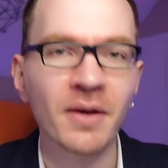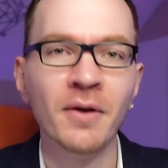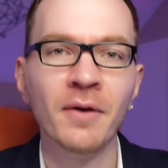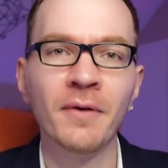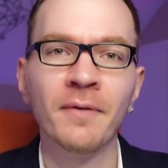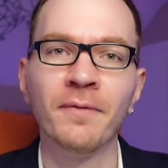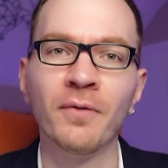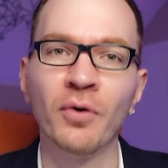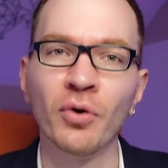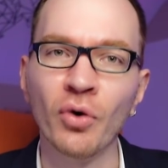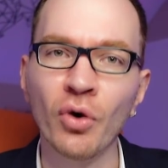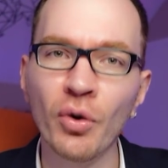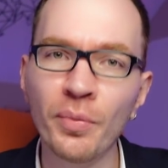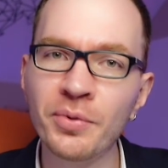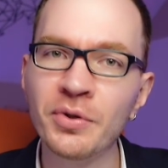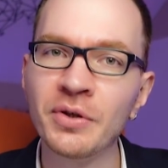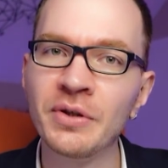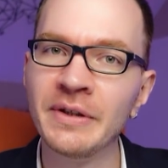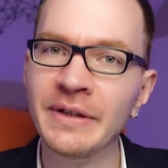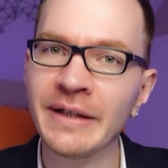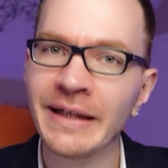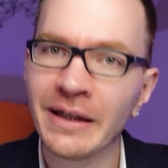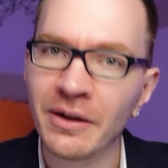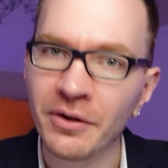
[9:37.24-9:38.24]
For
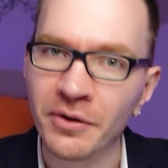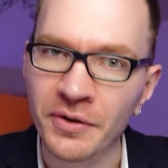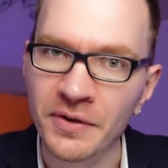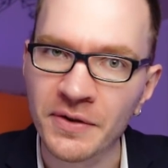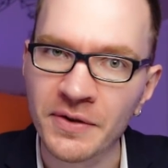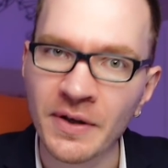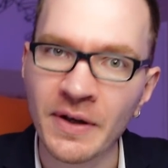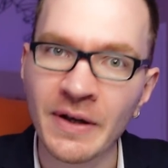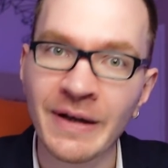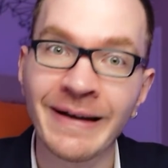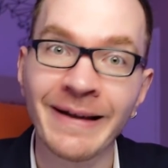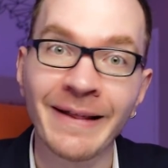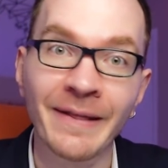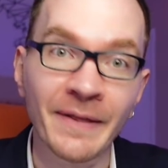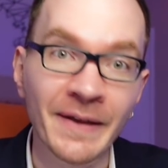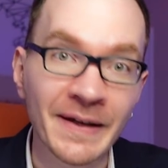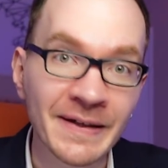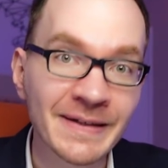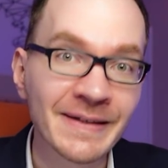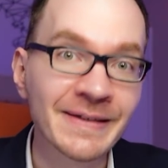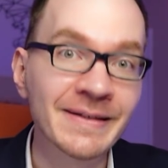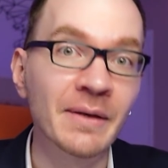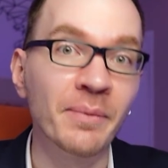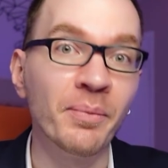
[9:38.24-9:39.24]
option dealers,
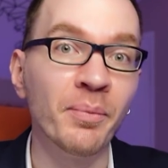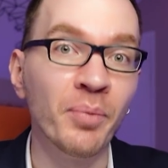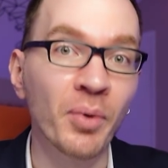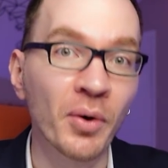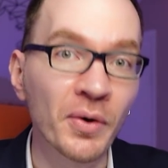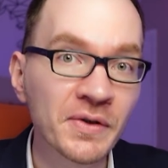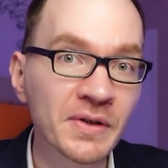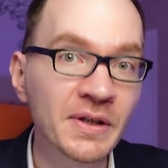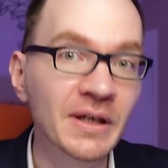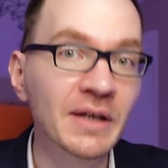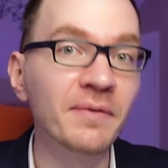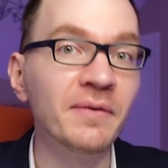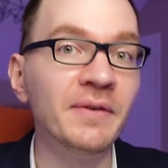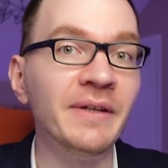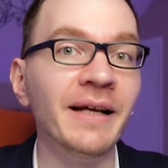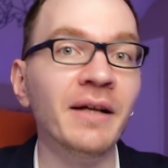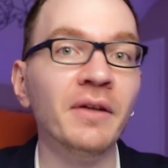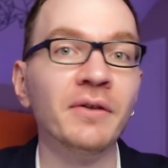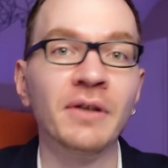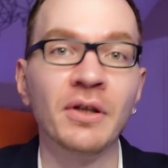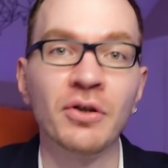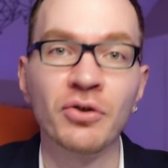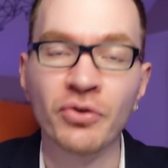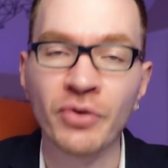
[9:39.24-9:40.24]
this is a positive
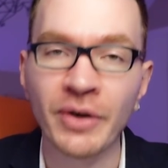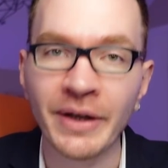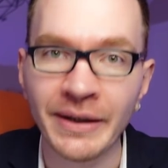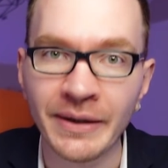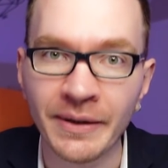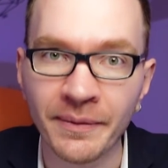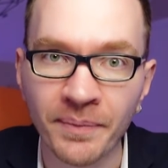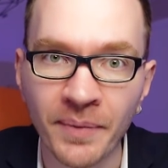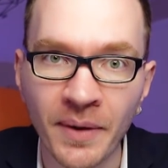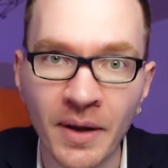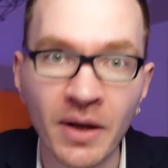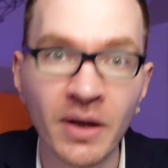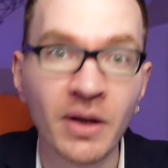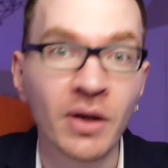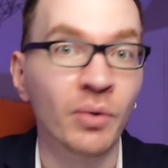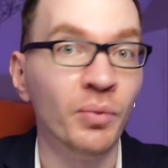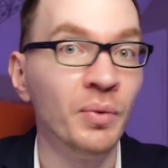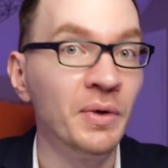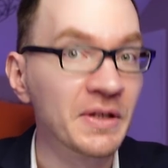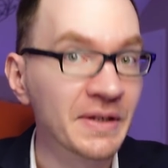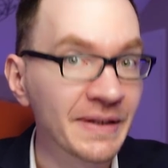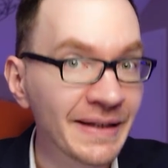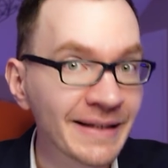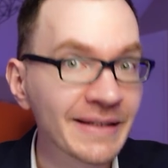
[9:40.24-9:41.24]
delta trade,
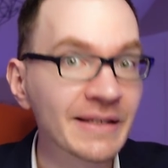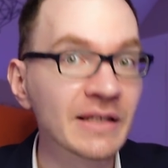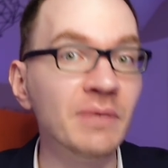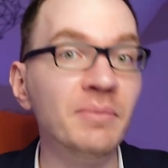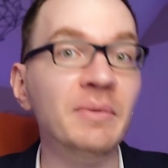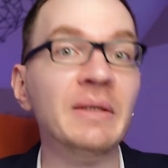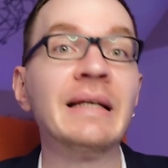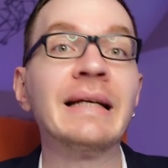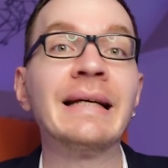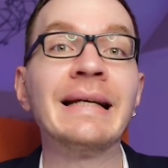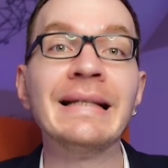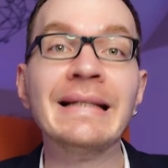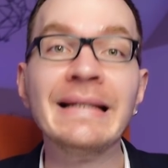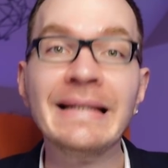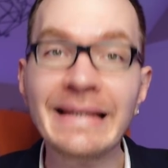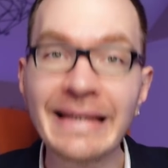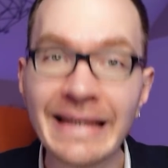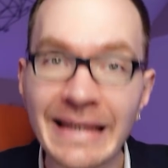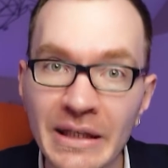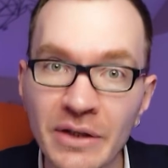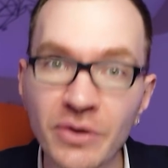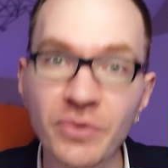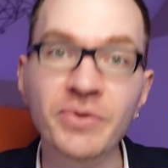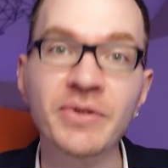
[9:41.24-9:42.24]
which needs to be
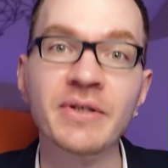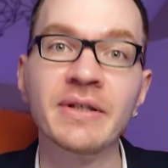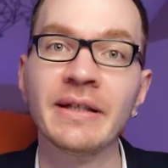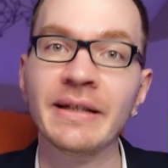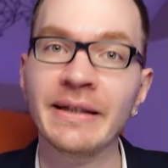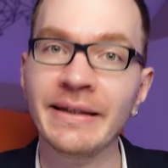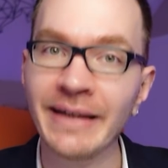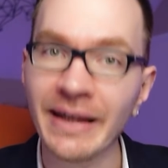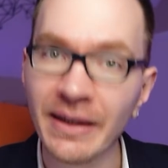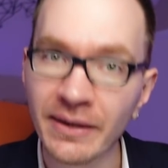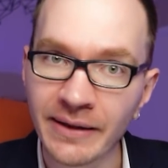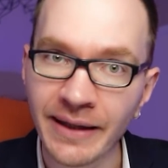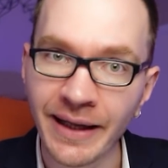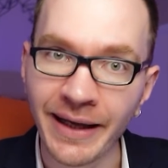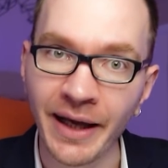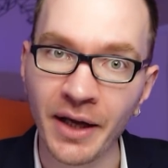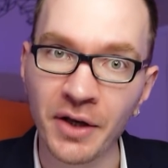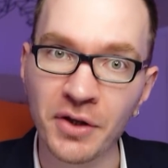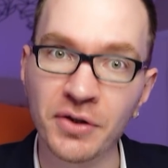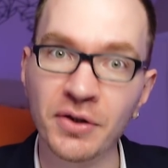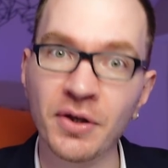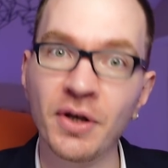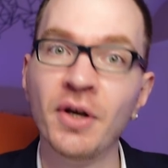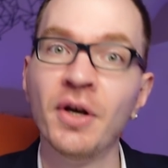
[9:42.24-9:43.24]
continuously delta
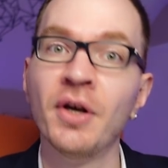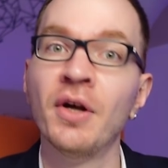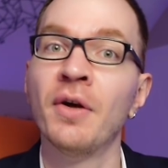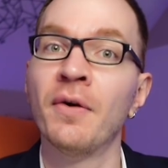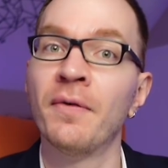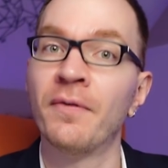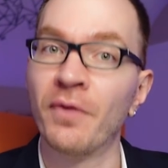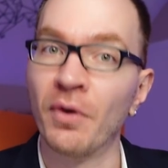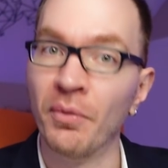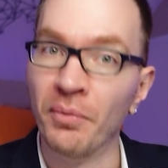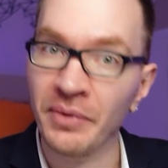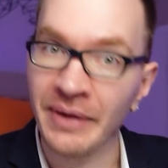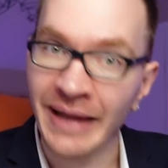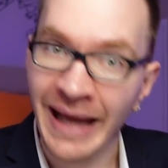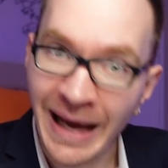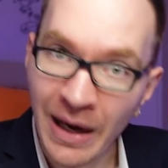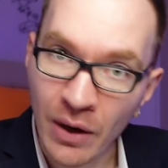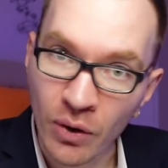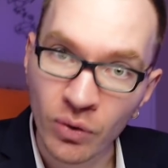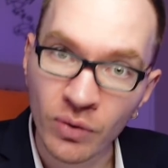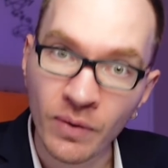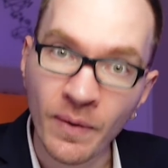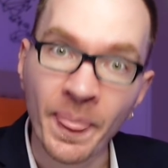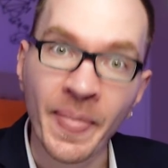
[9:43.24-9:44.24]
hedged from
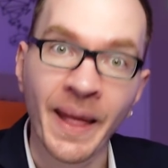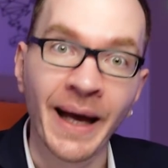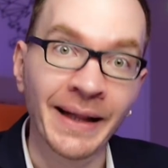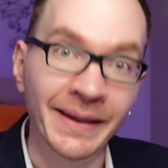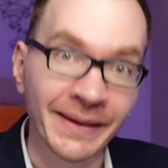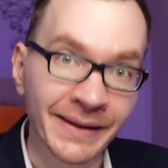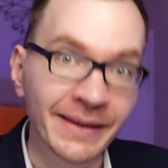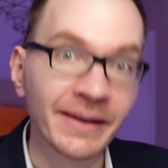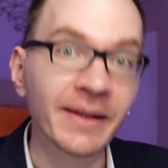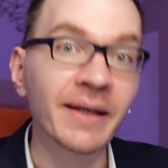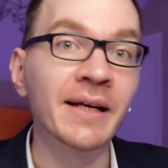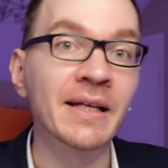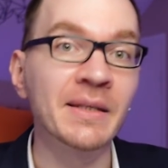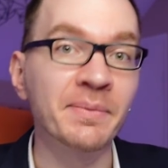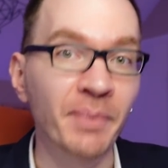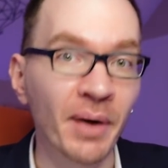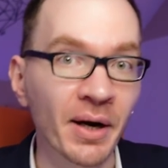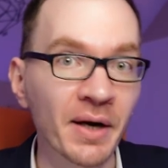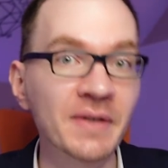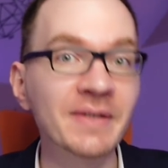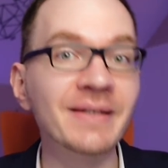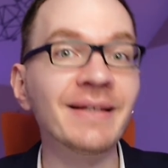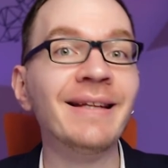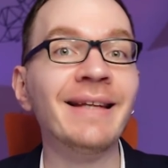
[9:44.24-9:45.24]
now until it
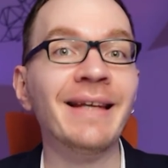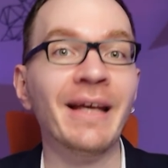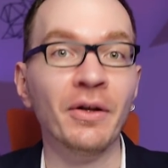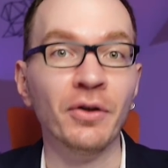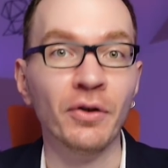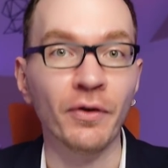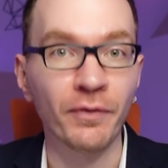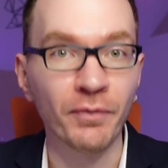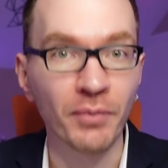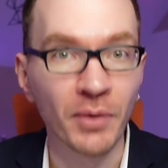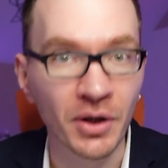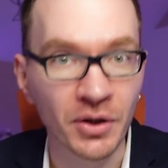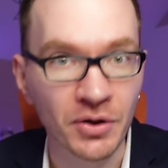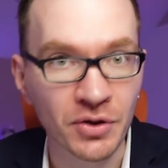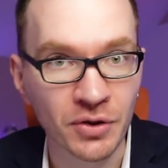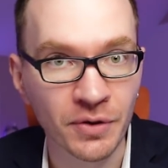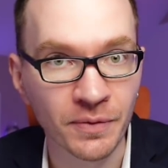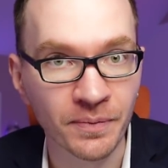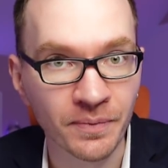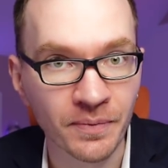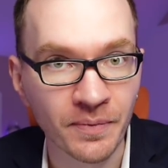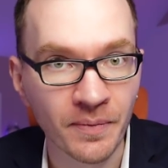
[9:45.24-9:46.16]
expires at the end of March.